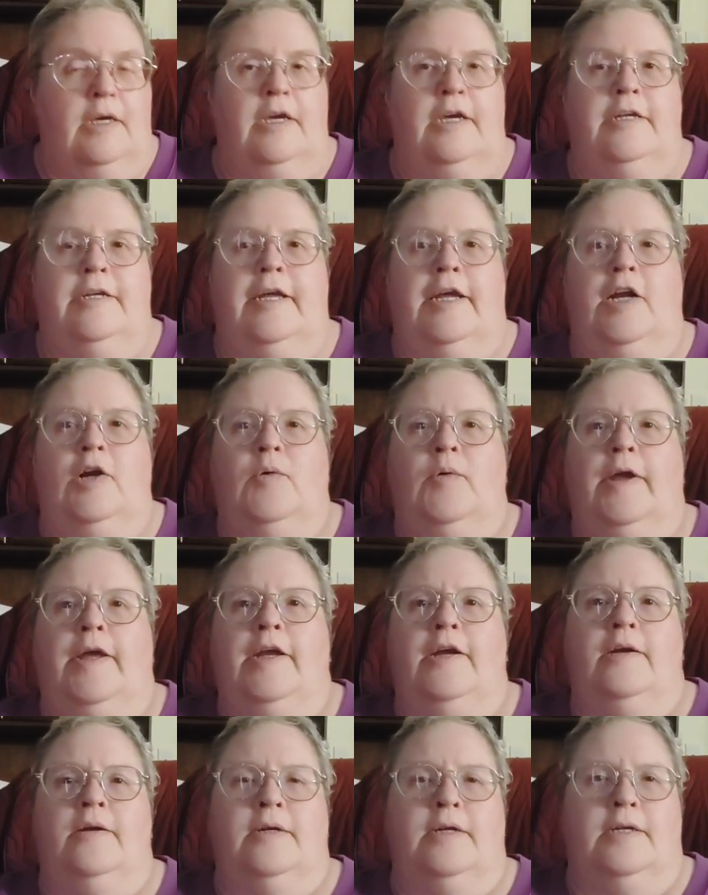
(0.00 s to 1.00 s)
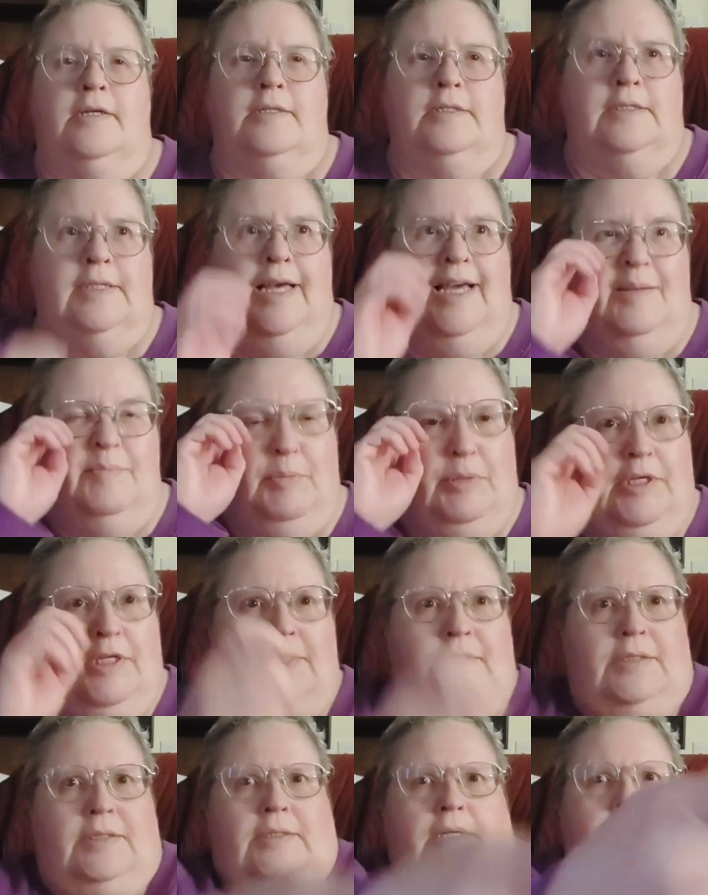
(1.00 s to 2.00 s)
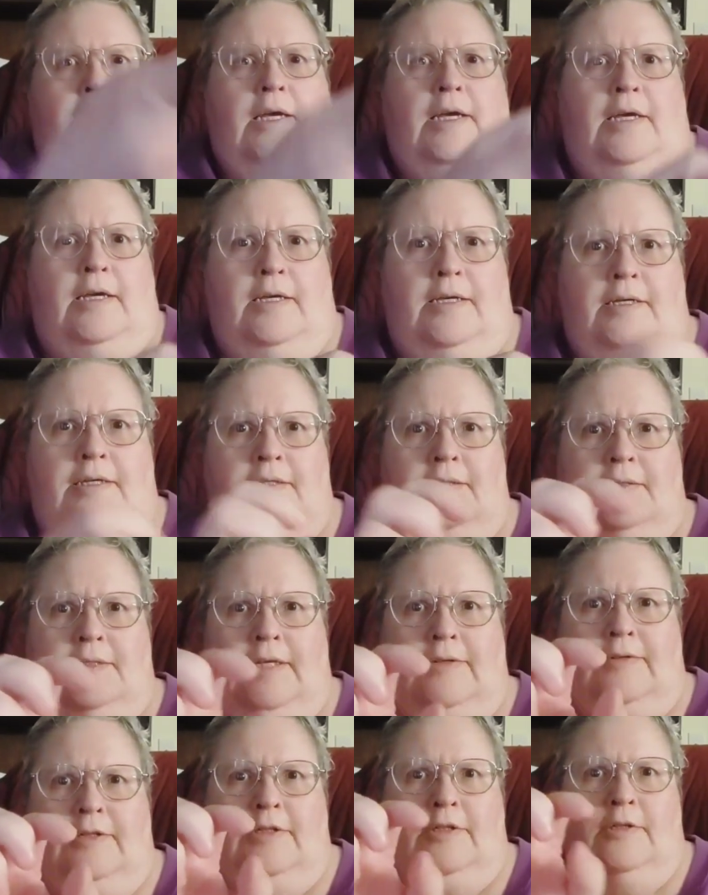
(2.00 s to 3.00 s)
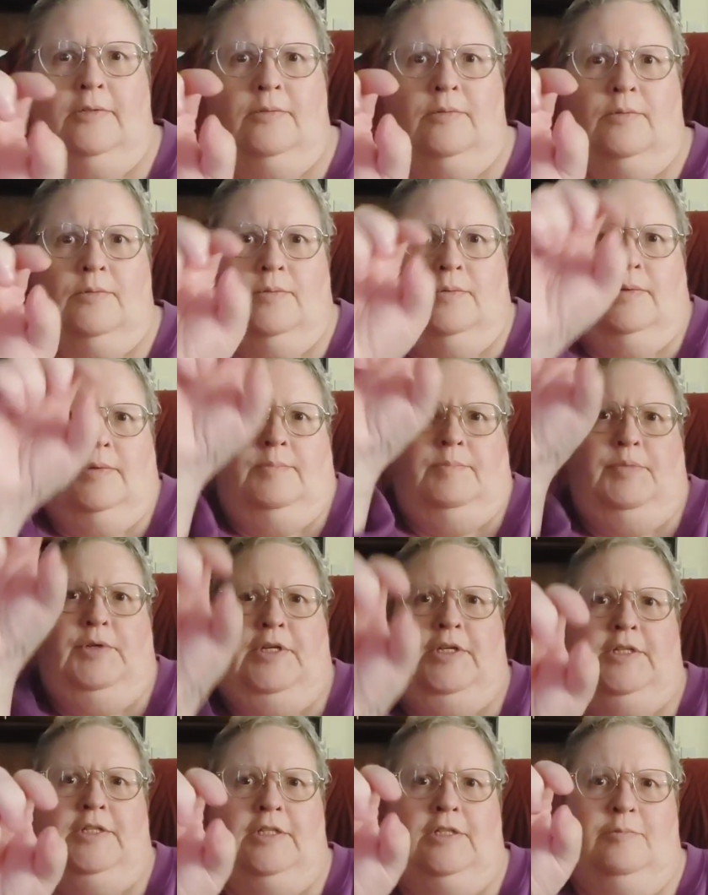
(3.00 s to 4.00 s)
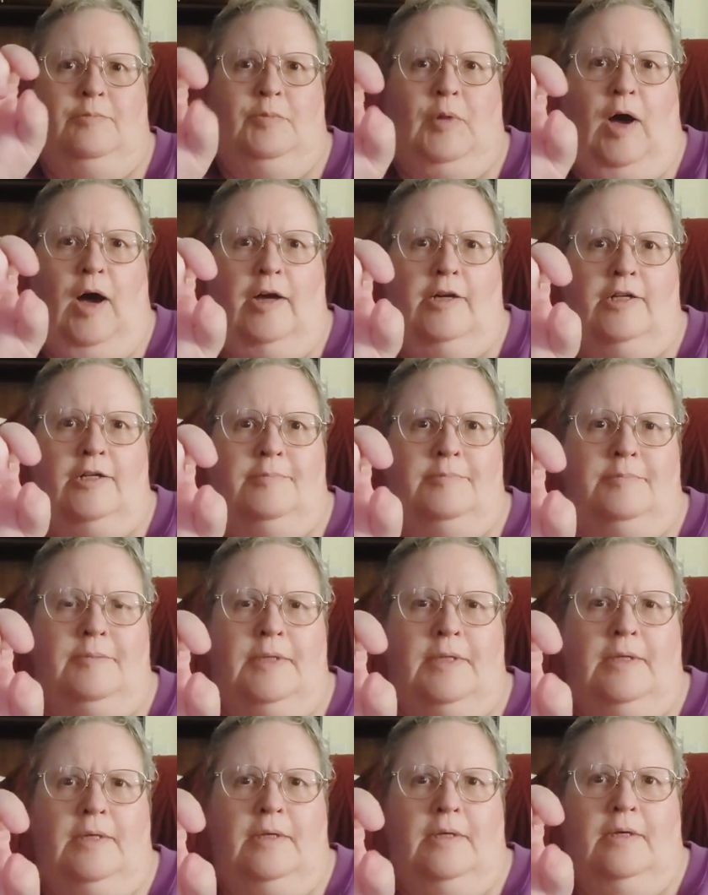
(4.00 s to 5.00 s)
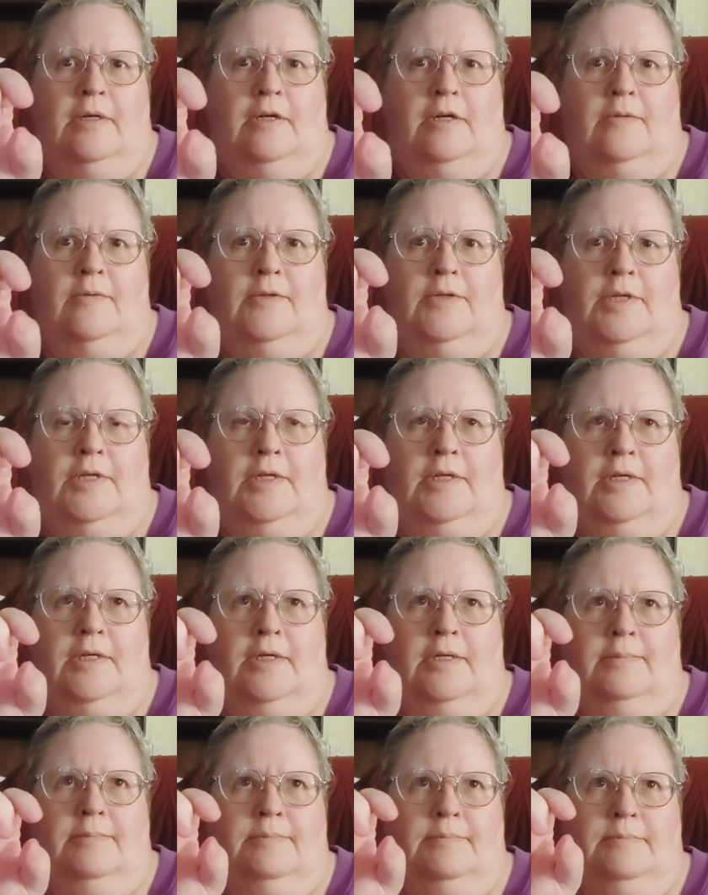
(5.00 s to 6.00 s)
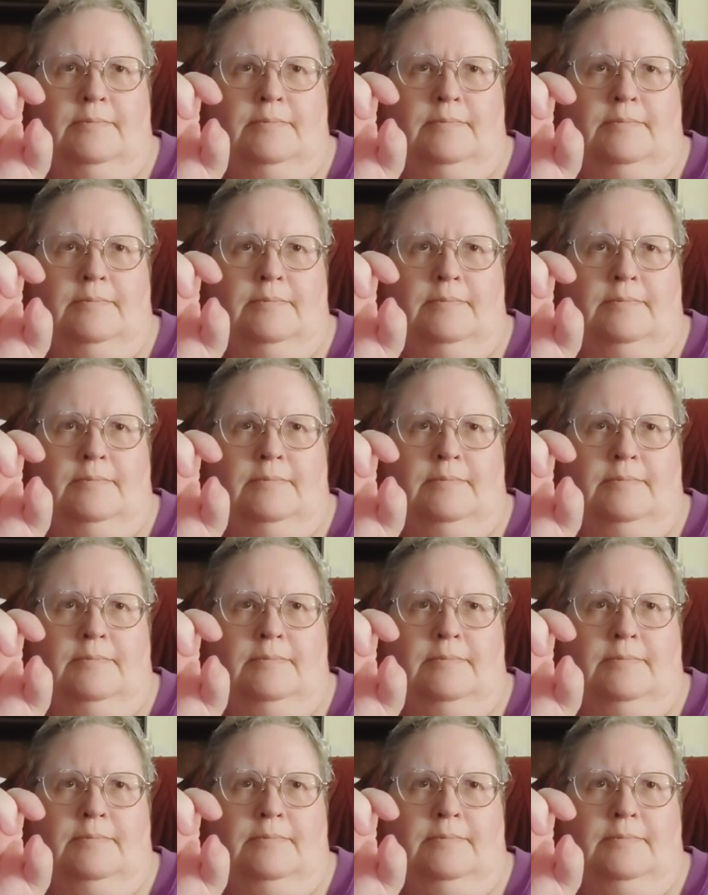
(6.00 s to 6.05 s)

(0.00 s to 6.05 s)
An aerator is that piece, that little piece at the bottom of the